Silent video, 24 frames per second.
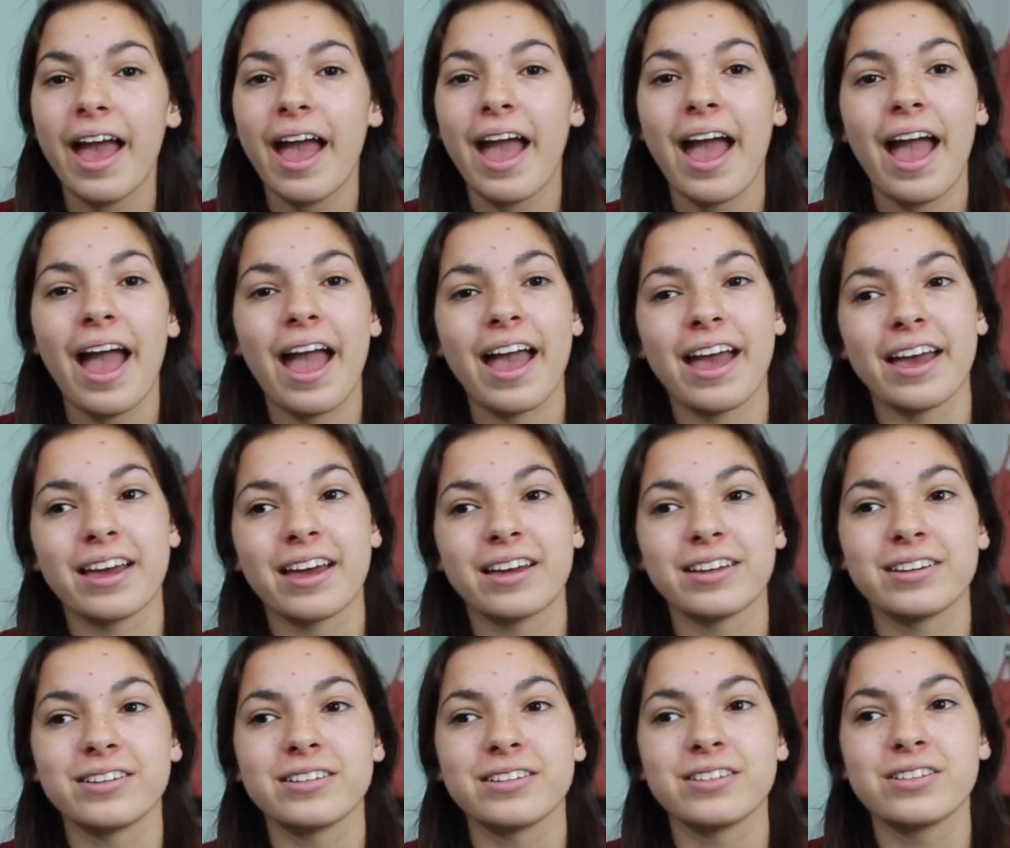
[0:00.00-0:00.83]

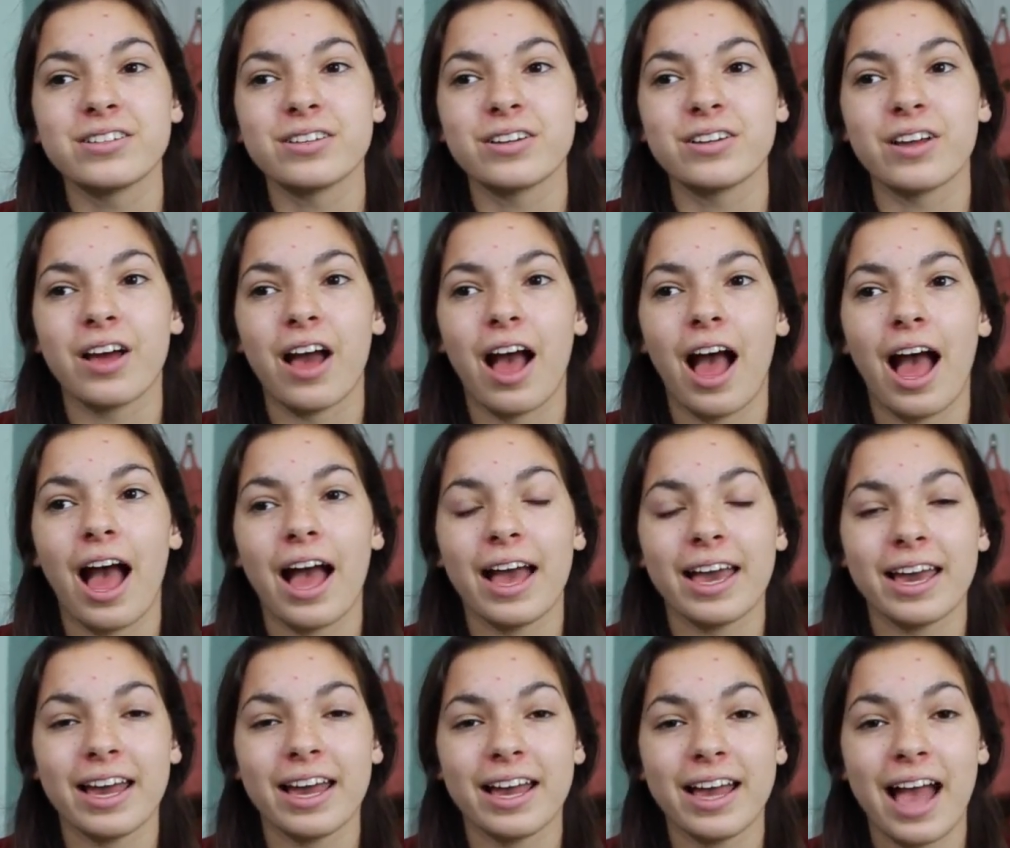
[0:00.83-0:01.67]
and
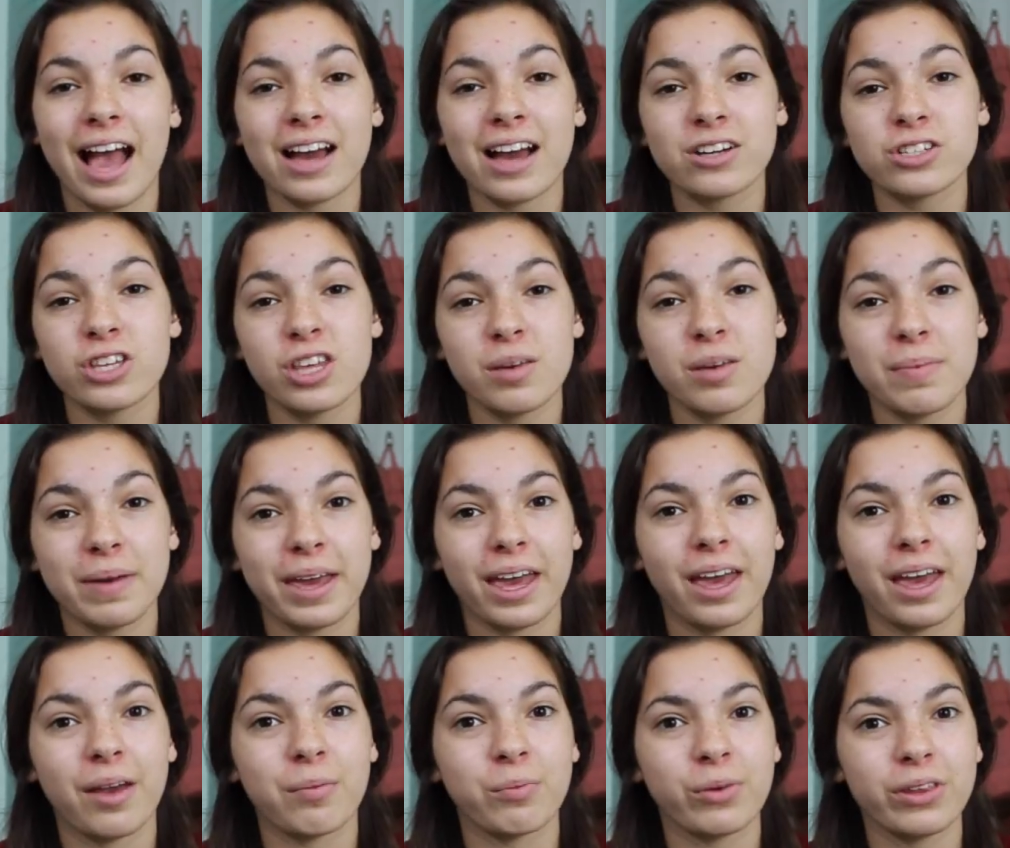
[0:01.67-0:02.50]
I actually
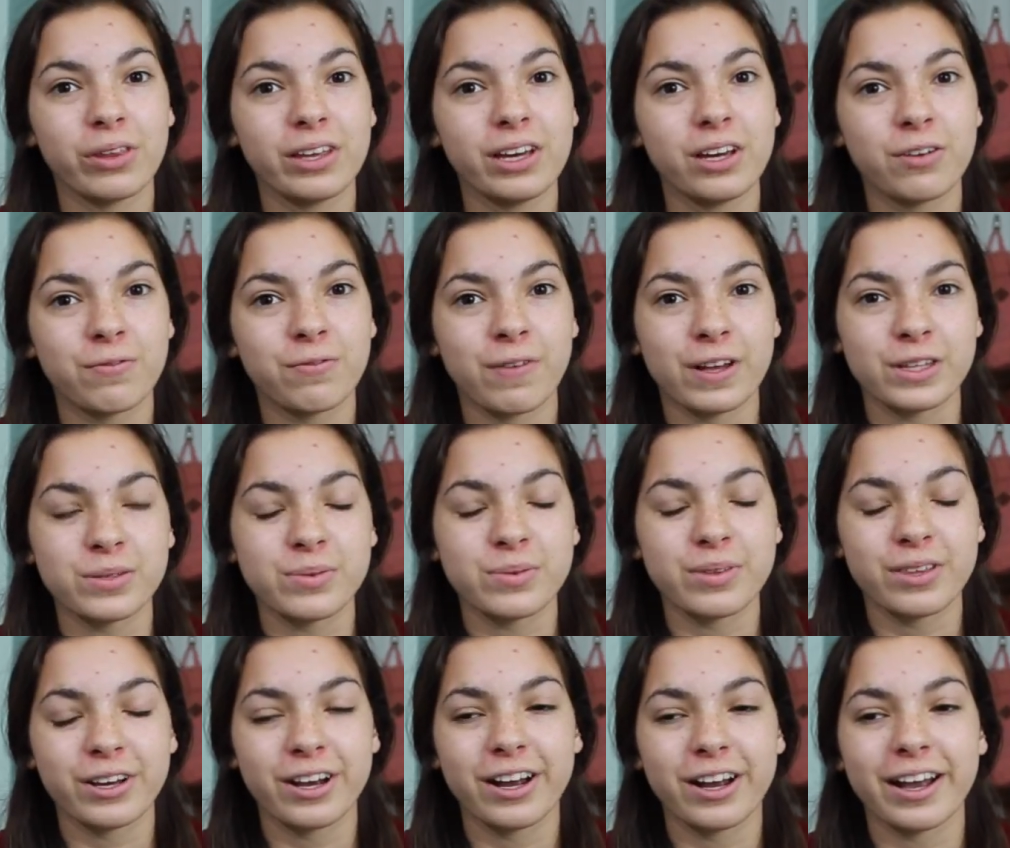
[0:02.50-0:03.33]
became really good friends
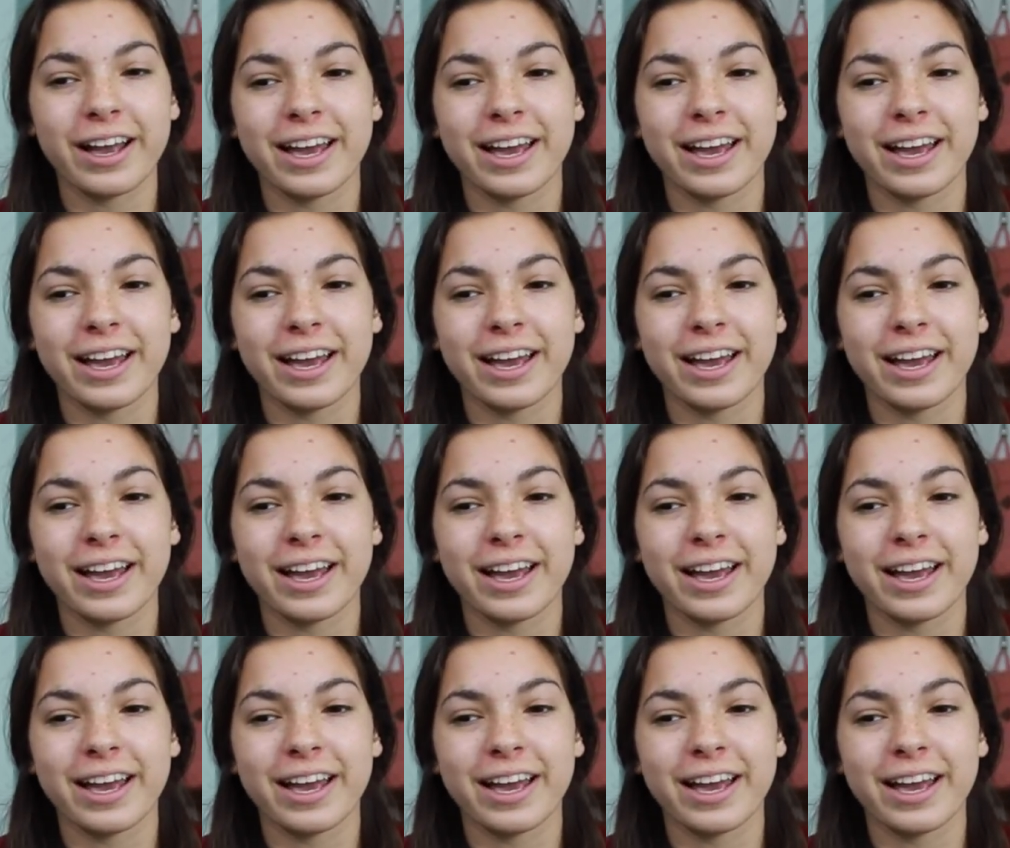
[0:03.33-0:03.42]
with her,